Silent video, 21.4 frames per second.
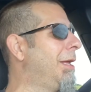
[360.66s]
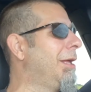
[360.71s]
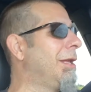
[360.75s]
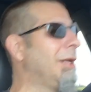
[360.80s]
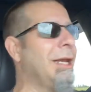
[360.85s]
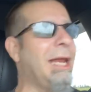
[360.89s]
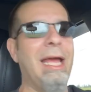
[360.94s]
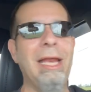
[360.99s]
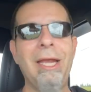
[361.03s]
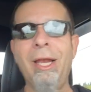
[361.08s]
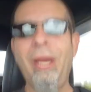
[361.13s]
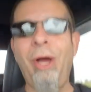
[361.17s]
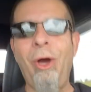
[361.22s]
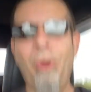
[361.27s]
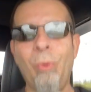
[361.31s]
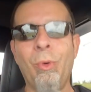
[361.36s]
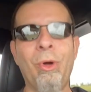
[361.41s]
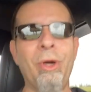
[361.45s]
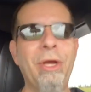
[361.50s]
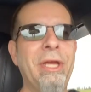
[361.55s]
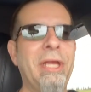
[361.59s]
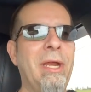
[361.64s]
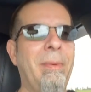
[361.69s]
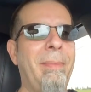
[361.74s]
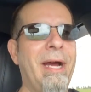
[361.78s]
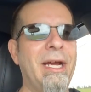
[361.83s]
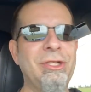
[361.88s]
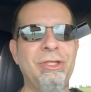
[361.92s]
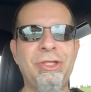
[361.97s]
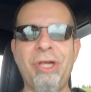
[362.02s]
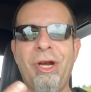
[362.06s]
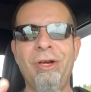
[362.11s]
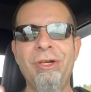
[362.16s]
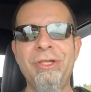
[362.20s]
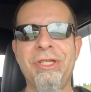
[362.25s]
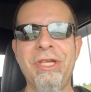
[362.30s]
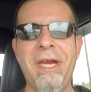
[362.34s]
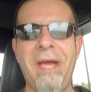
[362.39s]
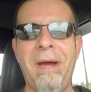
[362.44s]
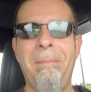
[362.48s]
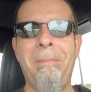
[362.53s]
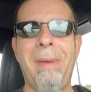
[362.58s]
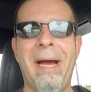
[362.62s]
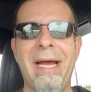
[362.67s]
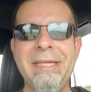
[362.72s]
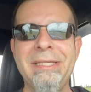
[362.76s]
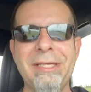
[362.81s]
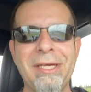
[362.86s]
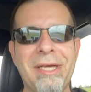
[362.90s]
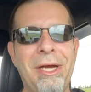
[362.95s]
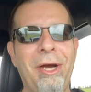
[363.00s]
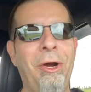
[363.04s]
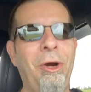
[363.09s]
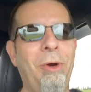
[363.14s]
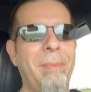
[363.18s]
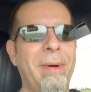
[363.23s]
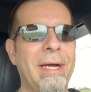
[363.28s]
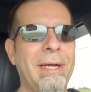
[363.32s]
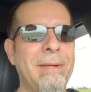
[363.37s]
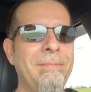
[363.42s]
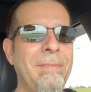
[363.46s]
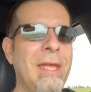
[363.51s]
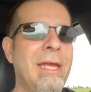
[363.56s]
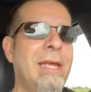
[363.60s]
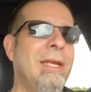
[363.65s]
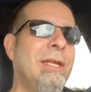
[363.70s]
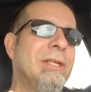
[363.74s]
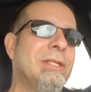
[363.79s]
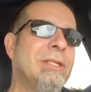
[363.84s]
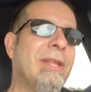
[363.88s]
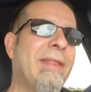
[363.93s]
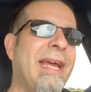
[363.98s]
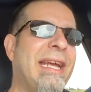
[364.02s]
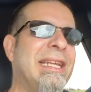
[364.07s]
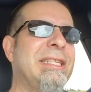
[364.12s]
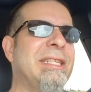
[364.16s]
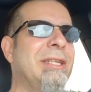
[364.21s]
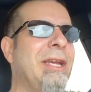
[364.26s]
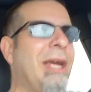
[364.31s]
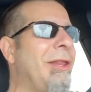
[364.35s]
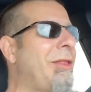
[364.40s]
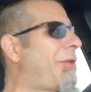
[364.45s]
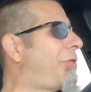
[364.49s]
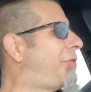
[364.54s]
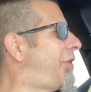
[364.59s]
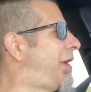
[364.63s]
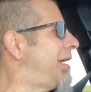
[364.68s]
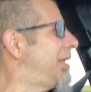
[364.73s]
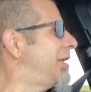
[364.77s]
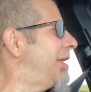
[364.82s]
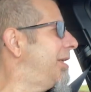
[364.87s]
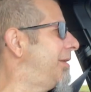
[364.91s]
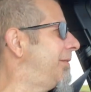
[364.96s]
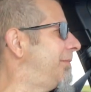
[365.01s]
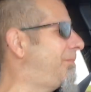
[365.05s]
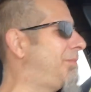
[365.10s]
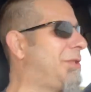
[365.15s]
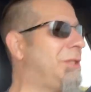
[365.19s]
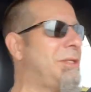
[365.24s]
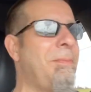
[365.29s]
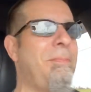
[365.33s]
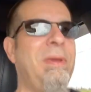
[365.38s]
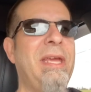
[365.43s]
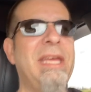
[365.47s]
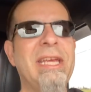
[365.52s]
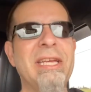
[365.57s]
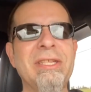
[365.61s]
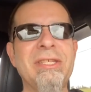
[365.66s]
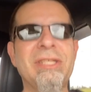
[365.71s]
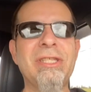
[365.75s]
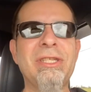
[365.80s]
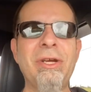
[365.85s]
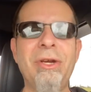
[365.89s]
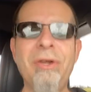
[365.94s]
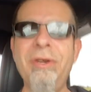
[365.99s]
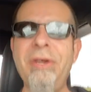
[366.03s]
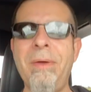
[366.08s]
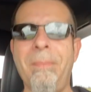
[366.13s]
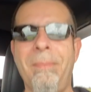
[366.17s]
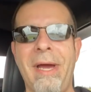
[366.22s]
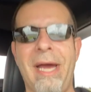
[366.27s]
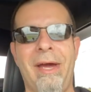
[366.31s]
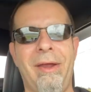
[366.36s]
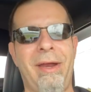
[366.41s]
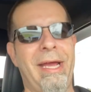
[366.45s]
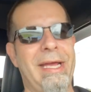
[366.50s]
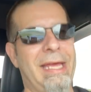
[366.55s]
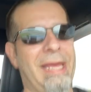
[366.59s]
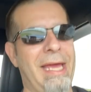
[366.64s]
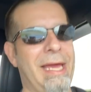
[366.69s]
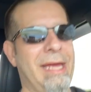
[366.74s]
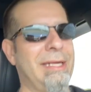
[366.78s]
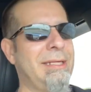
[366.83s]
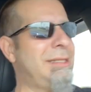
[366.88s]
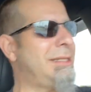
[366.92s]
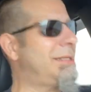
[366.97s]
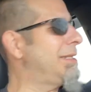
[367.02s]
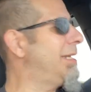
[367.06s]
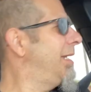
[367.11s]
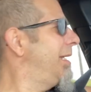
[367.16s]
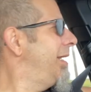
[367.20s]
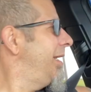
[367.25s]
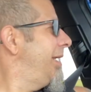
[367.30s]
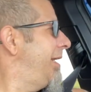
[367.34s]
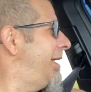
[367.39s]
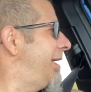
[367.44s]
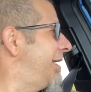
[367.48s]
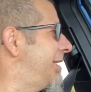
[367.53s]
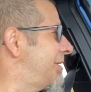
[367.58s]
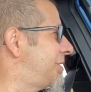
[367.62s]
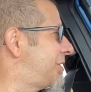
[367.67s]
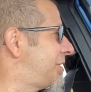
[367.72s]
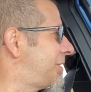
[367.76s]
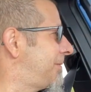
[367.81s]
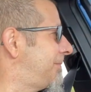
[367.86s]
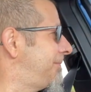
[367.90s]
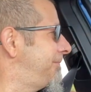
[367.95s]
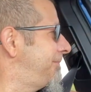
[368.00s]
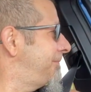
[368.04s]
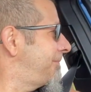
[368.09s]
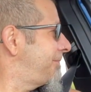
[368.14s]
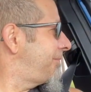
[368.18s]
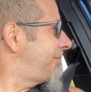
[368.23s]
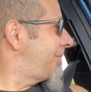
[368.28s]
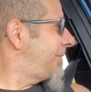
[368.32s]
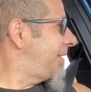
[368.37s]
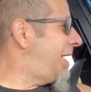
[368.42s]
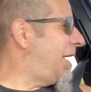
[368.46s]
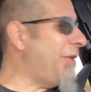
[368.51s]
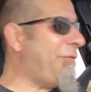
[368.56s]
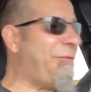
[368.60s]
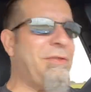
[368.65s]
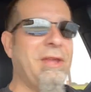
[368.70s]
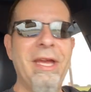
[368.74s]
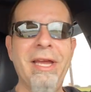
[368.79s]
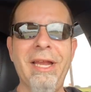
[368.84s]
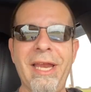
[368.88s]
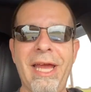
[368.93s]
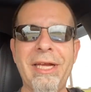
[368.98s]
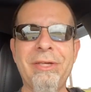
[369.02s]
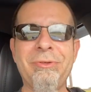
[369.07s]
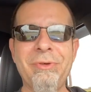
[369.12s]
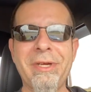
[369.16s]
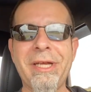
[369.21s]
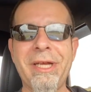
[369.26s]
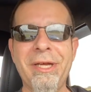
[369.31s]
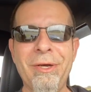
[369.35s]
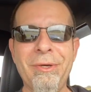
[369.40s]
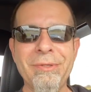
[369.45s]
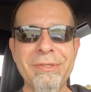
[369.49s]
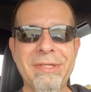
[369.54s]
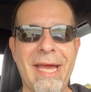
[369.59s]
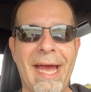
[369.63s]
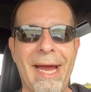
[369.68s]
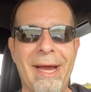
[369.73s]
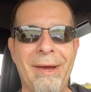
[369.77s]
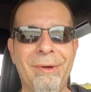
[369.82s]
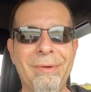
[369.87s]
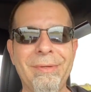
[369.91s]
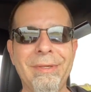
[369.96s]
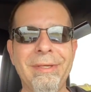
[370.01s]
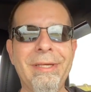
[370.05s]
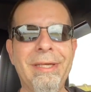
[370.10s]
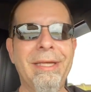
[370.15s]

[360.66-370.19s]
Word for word: Let alone worrying about charging up my Tacoma. So that's another thing to, to be concerned about, I guess, is if the electric goes out